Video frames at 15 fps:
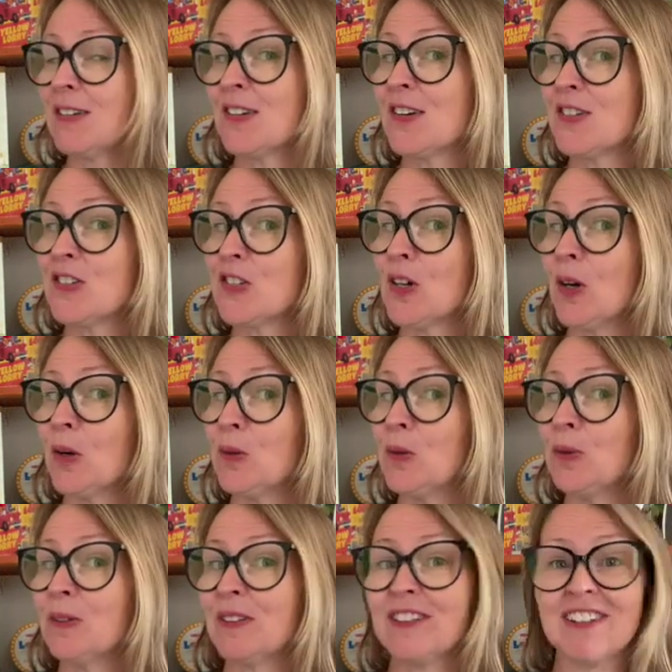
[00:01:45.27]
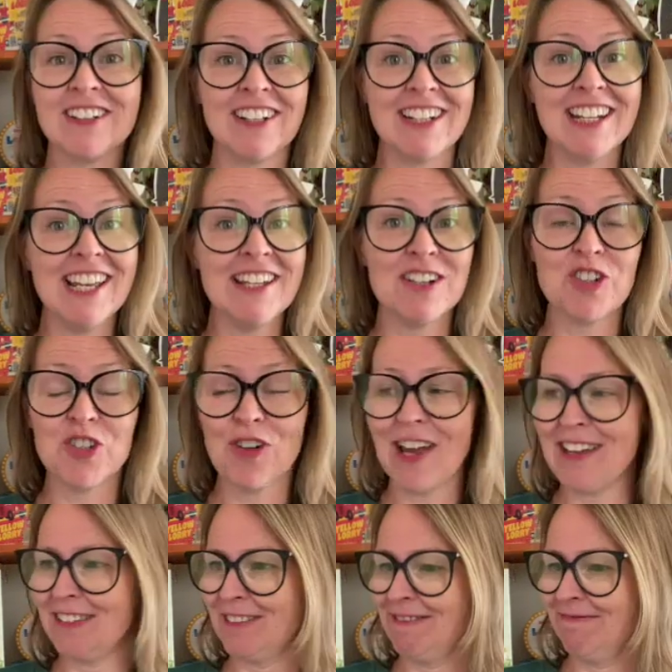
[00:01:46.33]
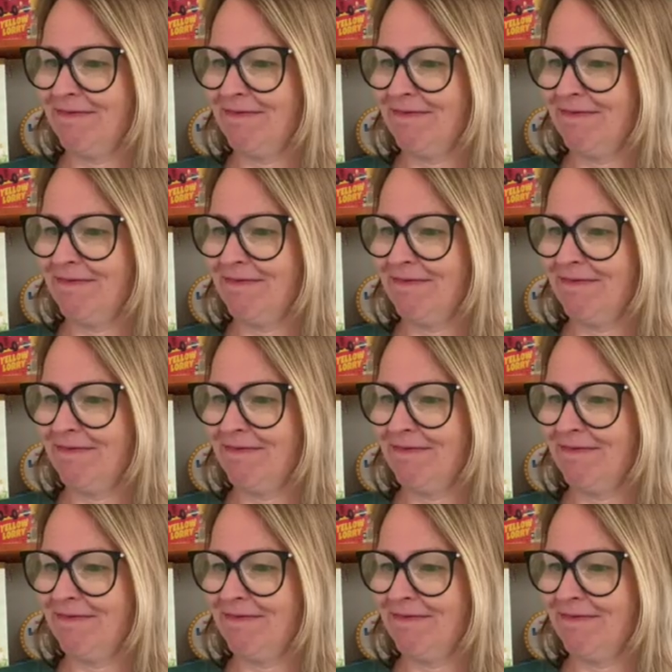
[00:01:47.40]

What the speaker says: So I laid a trail.